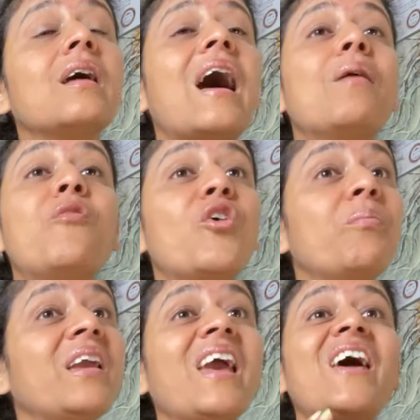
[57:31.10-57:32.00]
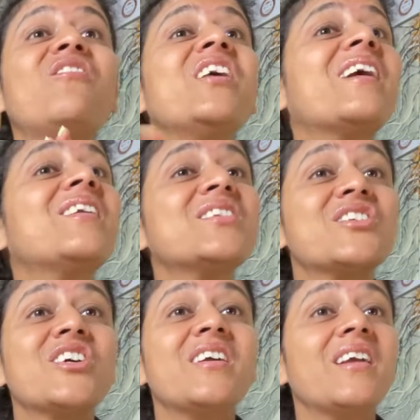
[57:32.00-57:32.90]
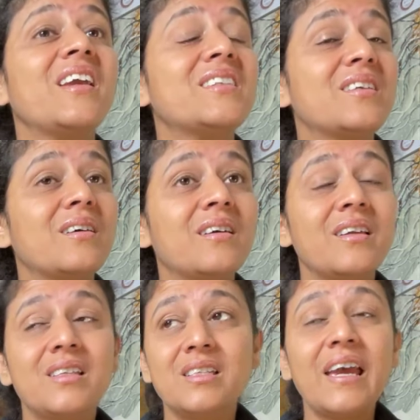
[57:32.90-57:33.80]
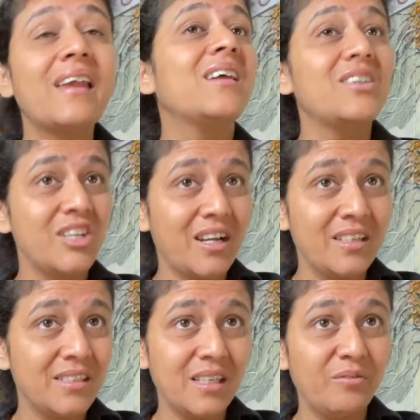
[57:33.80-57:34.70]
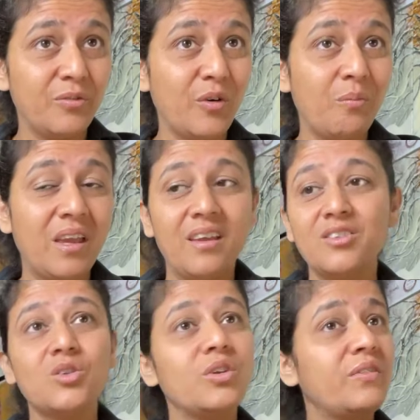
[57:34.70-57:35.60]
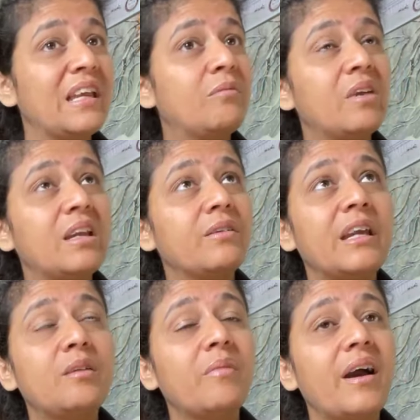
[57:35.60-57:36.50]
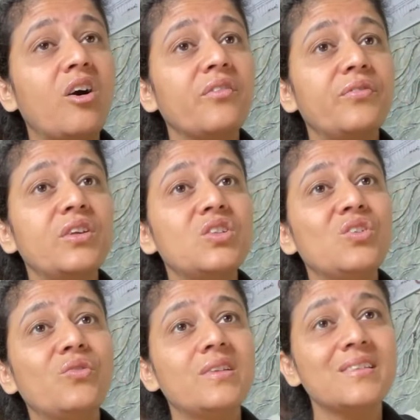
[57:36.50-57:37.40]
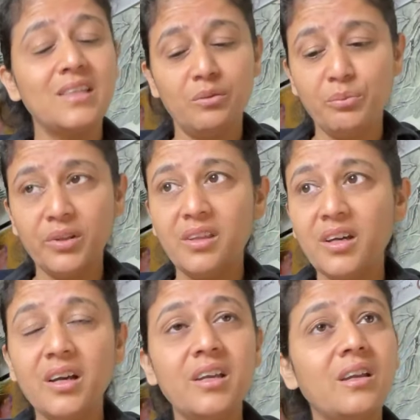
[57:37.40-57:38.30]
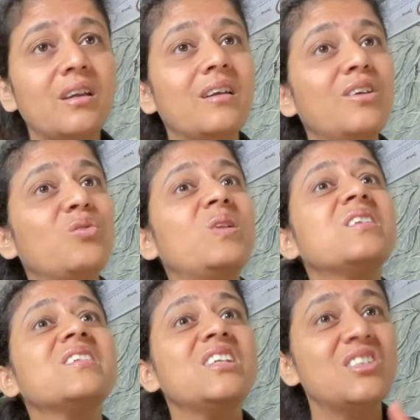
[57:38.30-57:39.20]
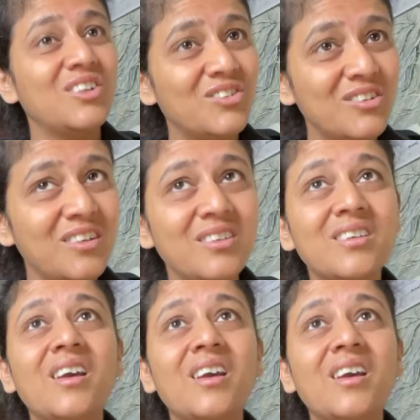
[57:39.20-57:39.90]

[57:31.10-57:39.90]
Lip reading: For me, every culture is a energy concept for me. So if in my office, you will see Buddha, you will see Jesus,